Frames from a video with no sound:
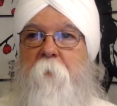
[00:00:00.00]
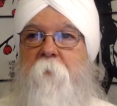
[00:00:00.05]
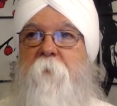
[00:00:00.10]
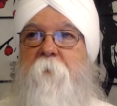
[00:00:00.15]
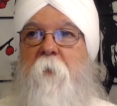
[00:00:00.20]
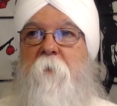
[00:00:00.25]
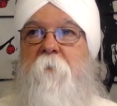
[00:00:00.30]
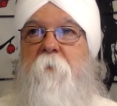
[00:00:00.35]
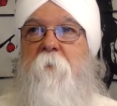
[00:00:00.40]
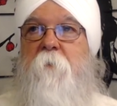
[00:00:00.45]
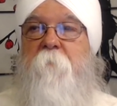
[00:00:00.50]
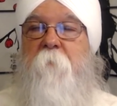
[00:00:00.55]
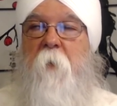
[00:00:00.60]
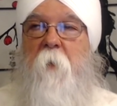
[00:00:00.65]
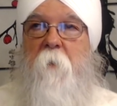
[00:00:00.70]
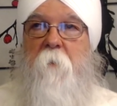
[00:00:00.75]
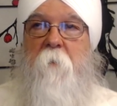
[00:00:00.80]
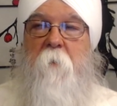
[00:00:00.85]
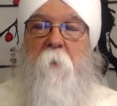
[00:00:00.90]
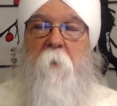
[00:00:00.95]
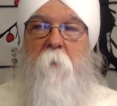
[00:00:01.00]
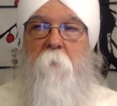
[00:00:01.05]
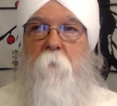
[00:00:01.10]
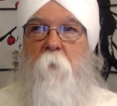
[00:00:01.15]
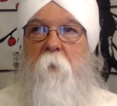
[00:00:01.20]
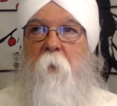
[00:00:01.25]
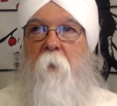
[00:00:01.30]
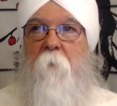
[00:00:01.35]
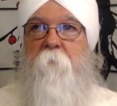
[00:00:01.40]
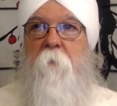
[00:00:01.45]
is excess Vata, and we
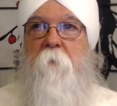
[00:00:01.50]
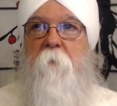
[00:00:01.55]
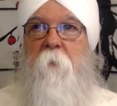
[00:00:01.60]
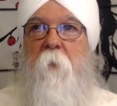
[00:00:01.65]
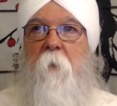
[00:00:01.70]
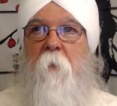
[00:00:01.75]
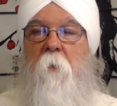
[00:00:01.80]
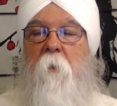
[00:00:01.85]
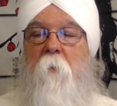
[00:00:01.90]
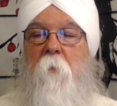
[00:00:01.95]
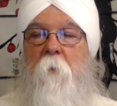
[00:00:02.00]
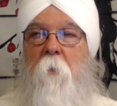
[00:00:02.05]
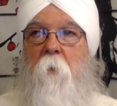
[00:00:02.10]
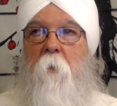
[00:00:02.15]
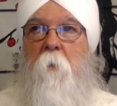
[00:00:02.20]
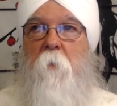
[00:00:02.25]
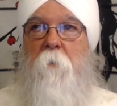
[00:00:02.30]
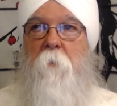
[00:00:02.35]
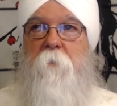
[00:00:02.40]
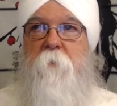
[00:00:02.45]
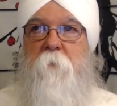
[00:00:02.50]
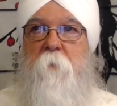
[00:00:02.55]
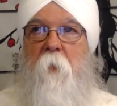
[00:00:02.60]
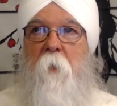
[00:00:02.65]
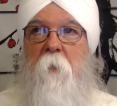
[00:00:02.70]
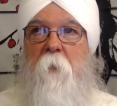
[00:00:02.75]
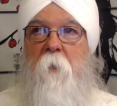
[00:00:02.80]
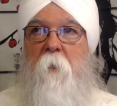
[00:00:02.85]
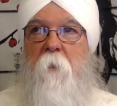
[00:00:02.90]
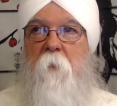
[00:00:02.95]
have to take a long,
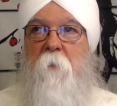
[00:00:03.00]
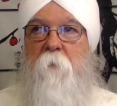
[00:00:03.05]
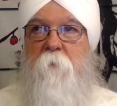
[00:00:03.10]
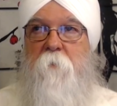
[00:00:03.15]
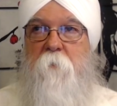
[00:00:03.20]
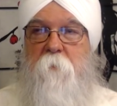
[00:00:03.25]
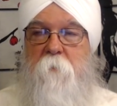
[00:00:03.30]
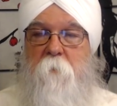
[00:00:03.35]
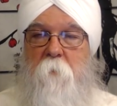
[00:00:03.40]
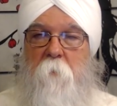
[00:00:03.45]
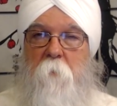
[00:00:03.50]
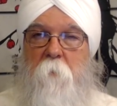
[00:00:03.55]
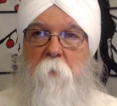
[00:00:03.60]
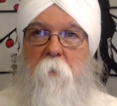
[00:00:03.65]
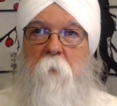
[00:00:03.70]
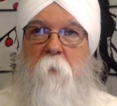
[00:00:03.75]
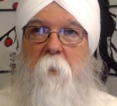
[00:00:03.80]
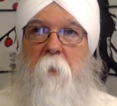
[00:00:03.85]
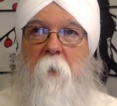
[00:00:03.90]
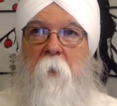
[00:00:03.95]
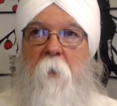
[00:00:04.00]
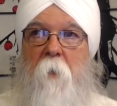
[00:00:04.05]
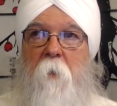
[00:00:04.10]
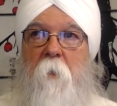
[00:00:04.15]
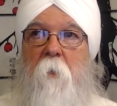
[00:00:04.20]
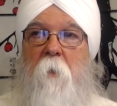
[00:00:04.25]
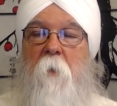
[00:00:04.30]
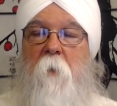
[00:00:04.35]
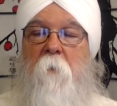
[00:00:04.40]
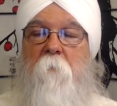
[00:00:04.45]
steady, consistent look at that
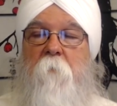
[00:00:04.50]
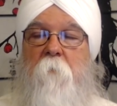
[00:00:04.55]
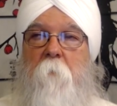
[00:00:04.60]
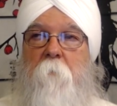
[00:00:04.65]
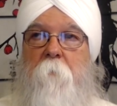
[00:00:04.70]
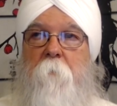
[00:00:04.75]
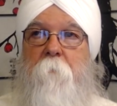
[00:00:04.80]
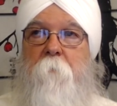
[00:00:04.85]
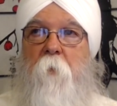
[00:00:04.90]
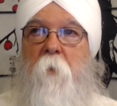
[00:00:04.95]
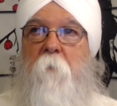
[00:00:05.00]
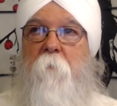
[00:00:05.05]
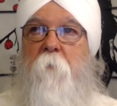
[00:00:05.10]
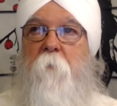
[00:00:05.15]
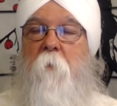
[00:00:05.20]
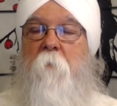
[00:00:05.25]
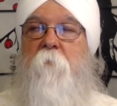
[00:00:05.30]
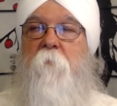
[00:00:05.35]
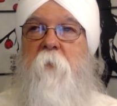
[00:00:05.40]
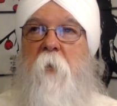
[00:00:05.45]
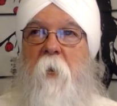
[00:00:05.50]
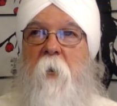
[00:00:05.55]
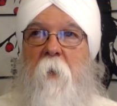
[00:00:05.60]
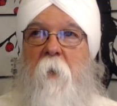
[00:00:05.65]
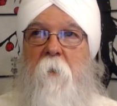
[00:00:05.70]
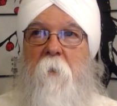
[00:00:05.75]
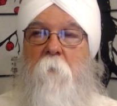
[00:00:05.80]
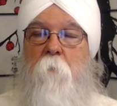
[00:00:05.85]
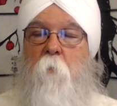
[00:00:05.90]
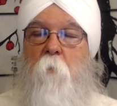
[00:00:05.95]
from point of view of
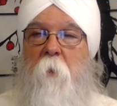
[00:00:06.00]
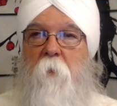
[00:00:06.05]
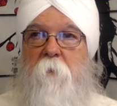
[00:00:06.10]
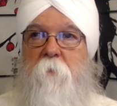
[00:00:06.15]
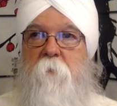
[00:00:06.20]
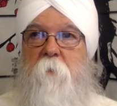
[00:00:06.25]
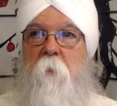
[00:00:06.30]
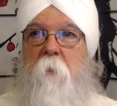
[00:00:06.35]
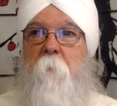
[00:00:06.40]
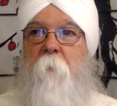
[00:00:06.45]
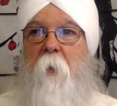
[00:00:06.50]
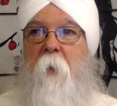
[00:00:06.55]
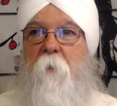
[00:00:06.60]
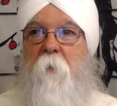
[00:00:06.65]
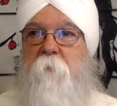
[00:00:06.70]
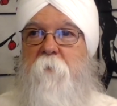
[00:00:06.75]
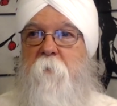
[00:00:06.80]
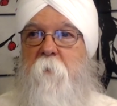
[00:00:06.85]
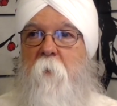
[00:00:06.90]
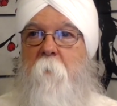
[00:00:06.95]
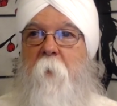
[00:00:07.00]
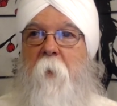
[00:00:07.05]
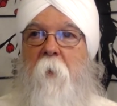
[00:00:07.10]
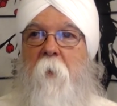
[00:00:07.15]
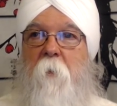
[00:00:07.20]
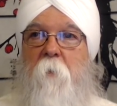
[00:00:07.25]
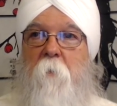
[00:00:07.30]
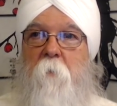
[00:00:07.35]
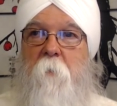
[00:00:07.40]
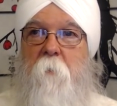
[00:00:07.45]
diet and when to sleep, how to
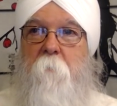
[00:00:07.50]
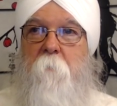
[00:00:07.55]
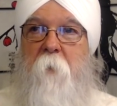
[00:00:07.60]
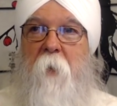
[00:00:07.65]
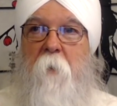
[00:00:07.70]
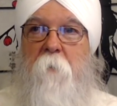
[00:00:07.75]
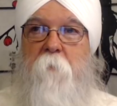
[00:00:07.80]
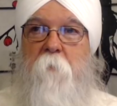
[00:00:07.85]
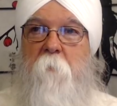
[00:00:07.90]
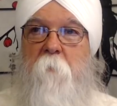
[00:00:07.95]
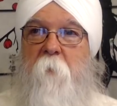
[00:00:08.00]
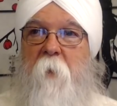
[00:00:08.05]
go to the bathroom.